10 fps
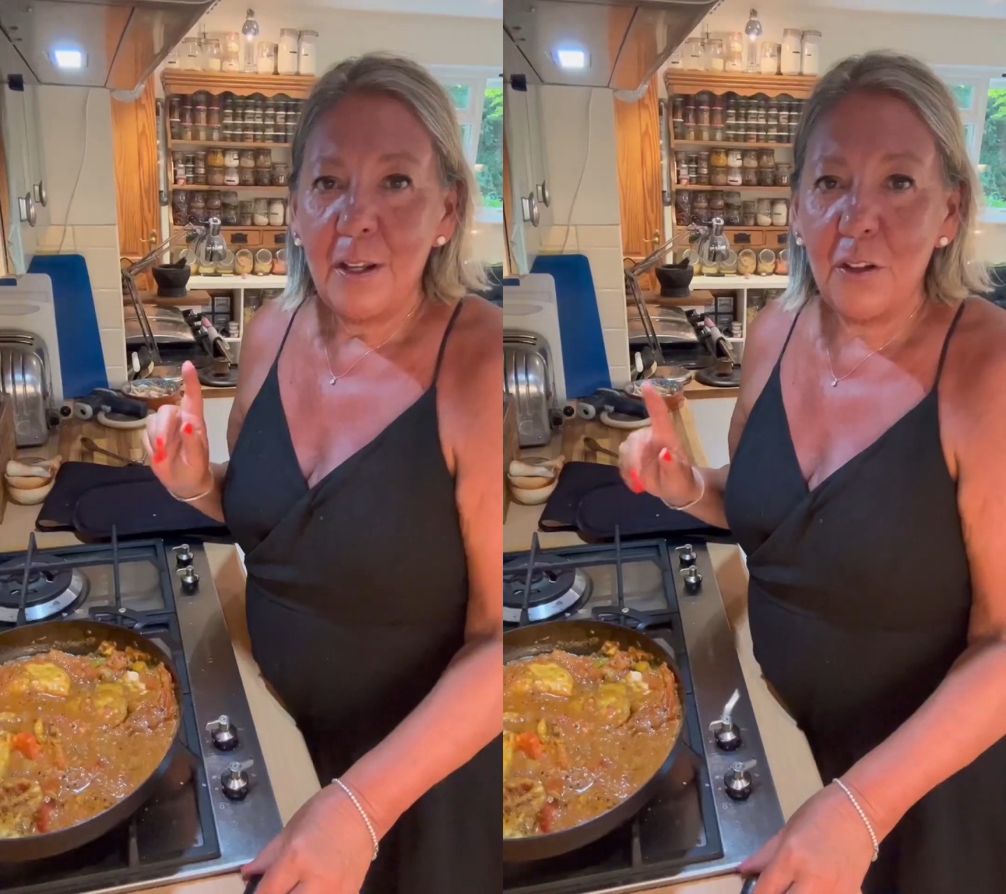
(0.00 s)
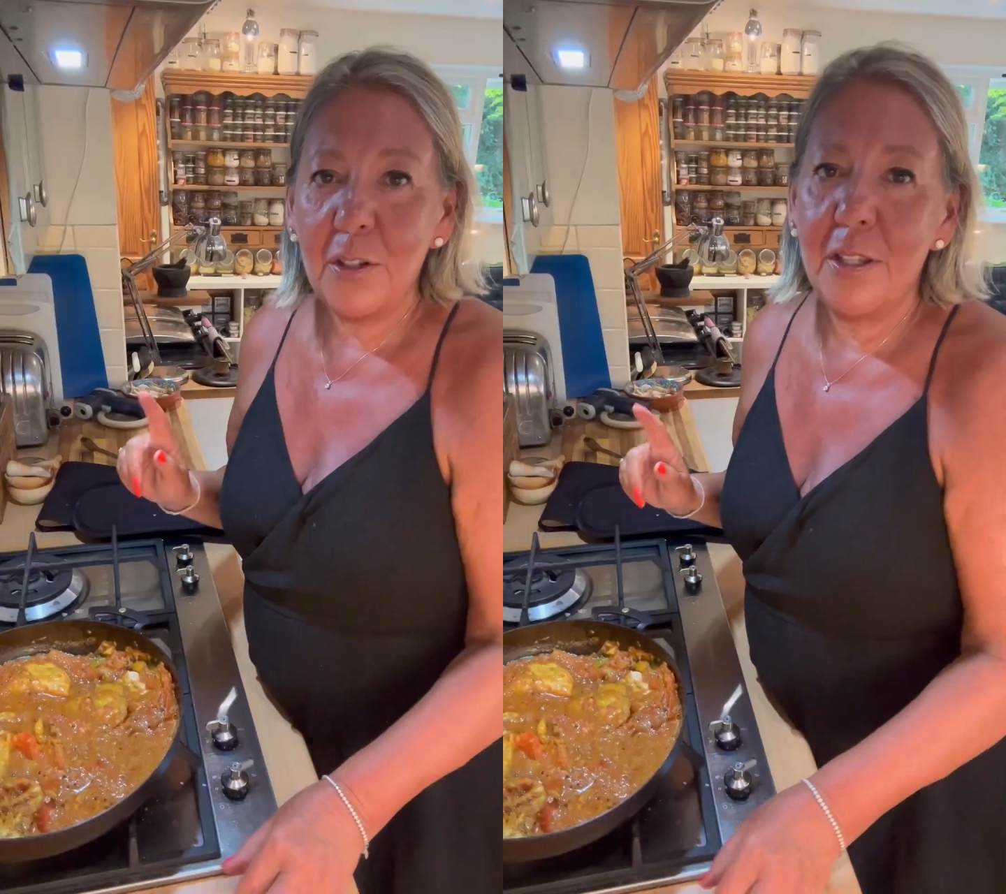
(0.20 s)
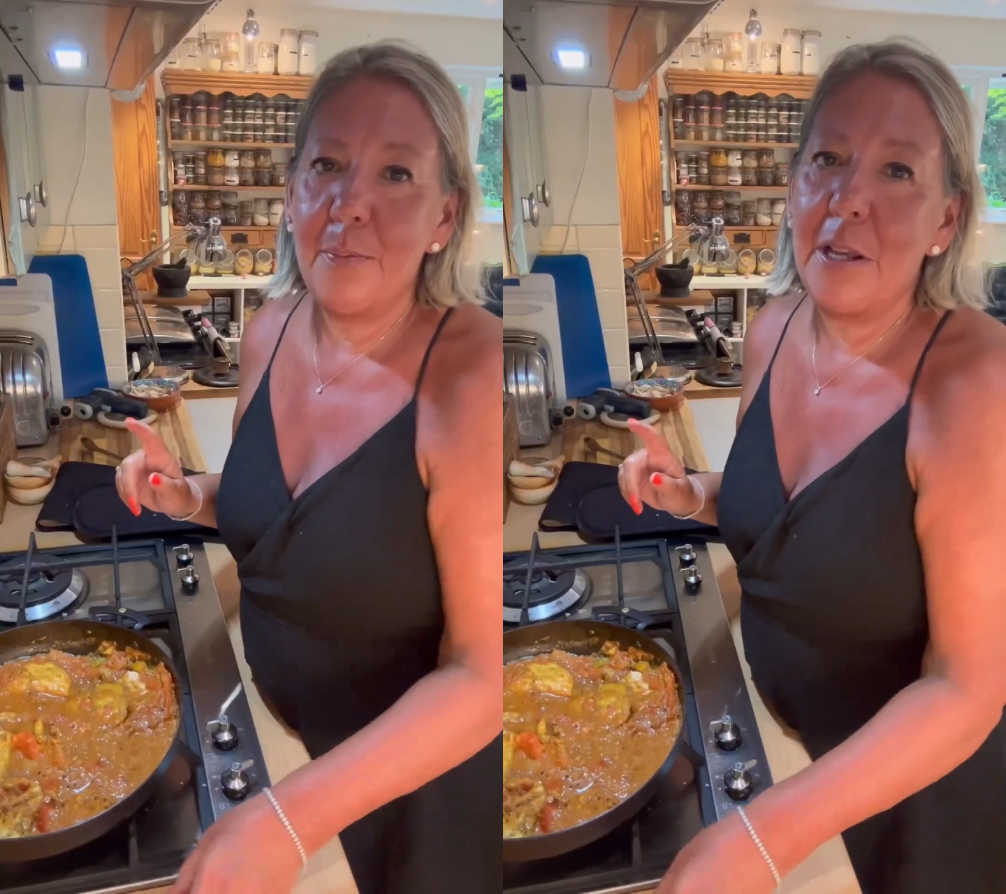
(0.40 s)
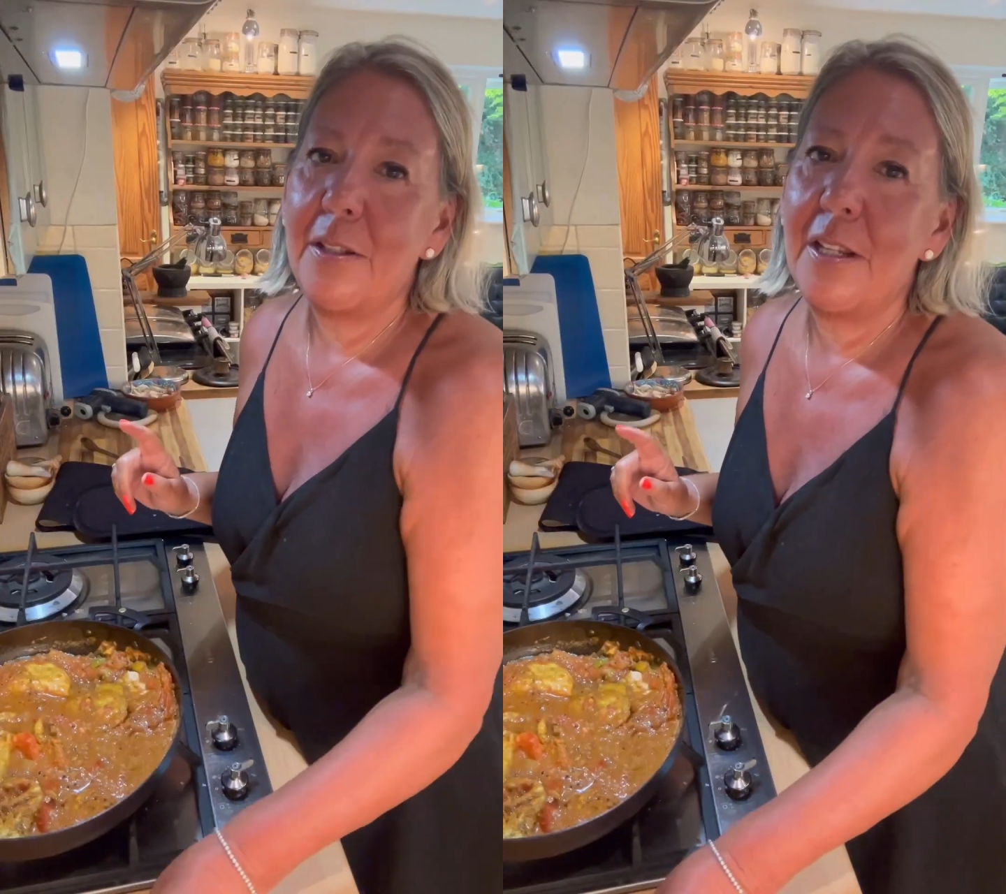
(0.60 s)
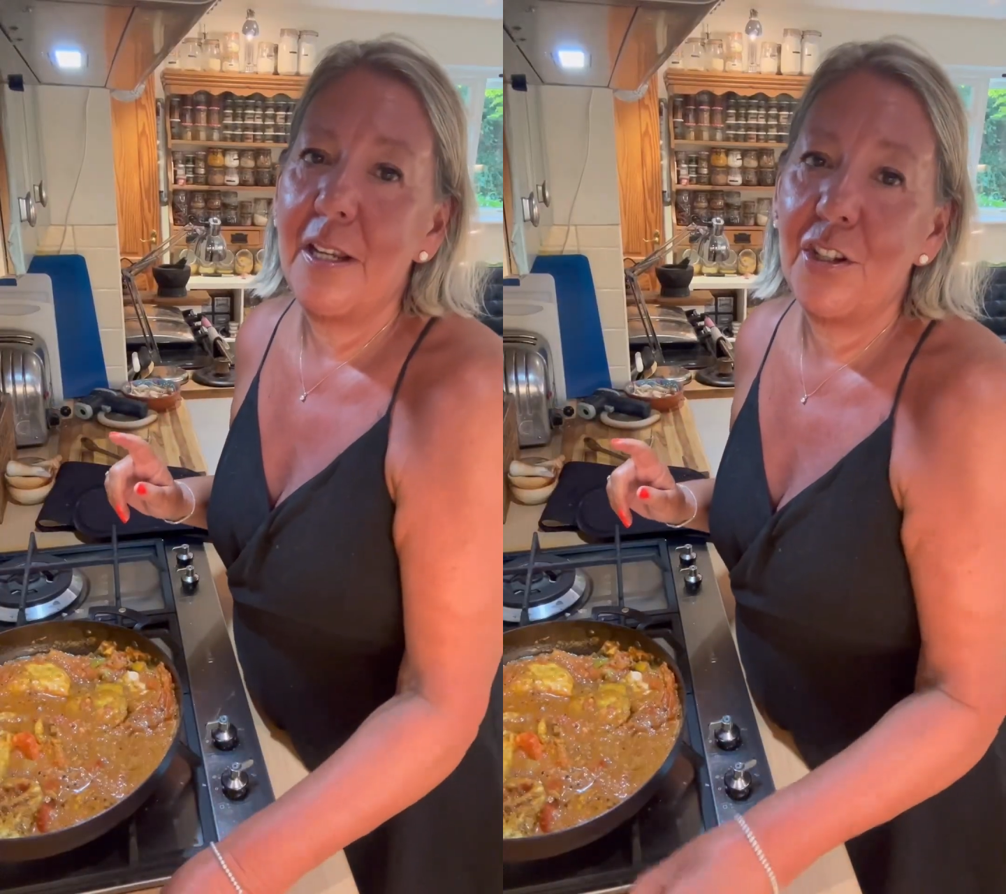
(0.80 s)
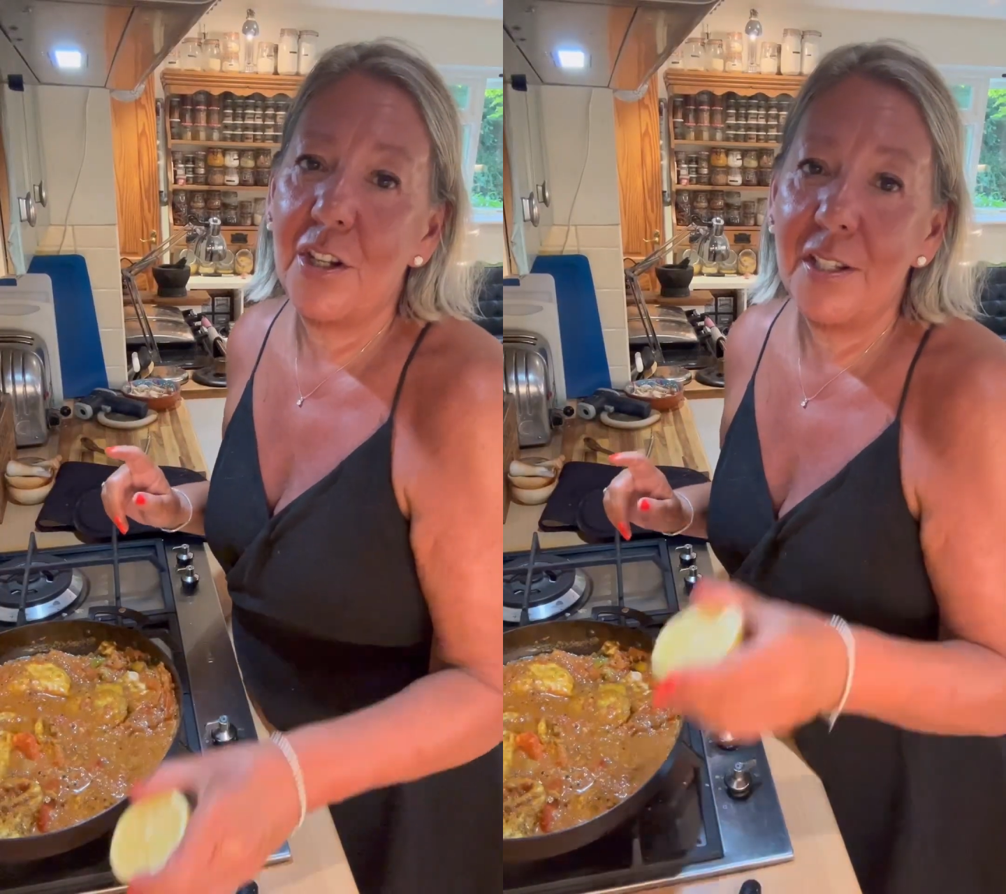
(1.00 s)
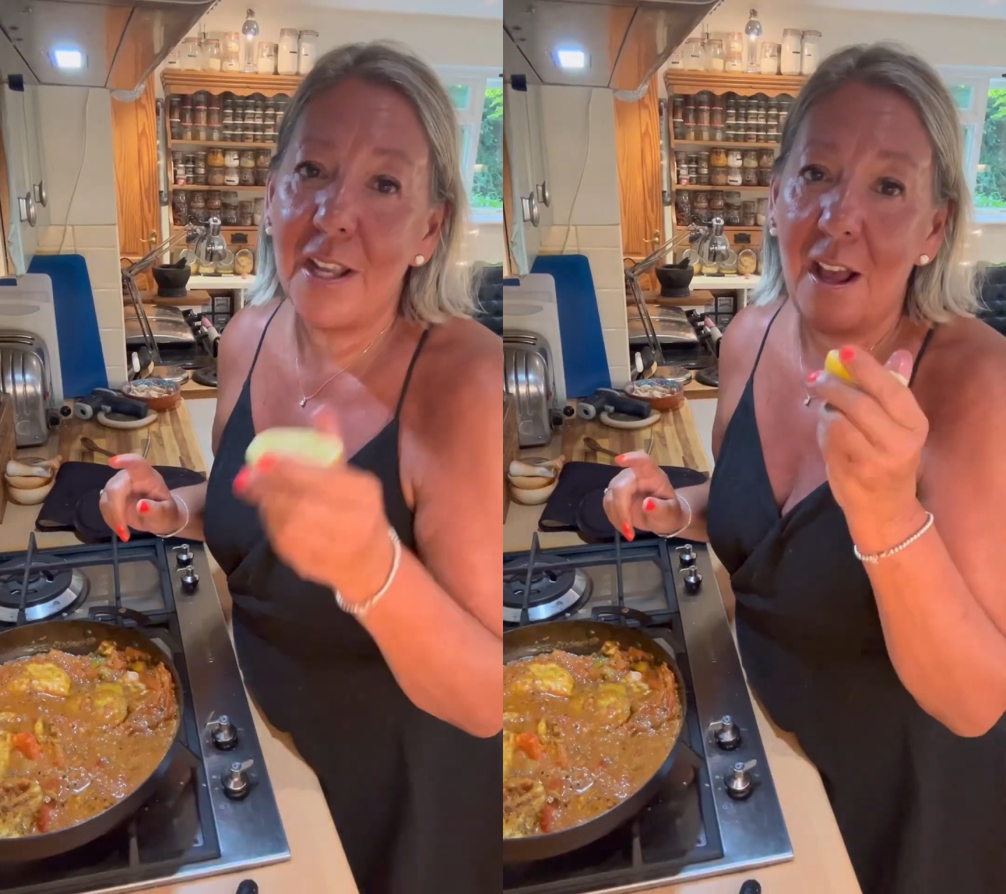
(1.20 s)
Looks and smells delicious.